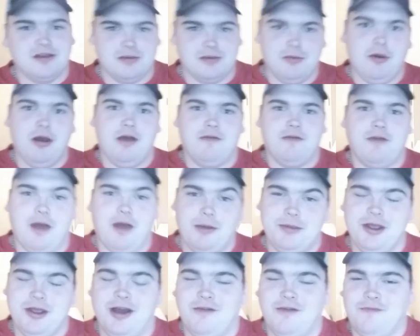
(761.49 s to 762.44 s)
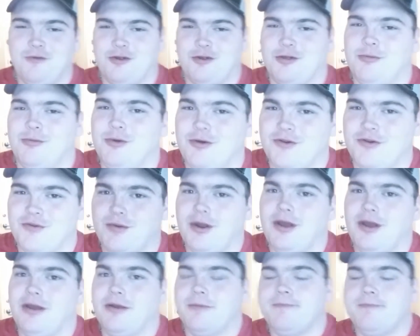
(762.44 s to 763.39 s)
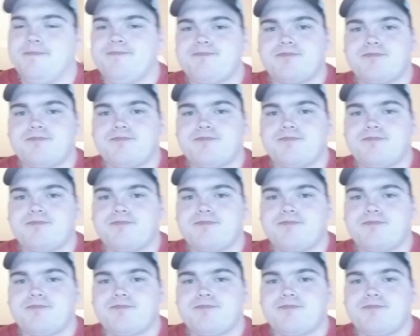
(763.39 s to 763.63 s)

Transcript: tomorrow. I'll be off work tomorrow as well.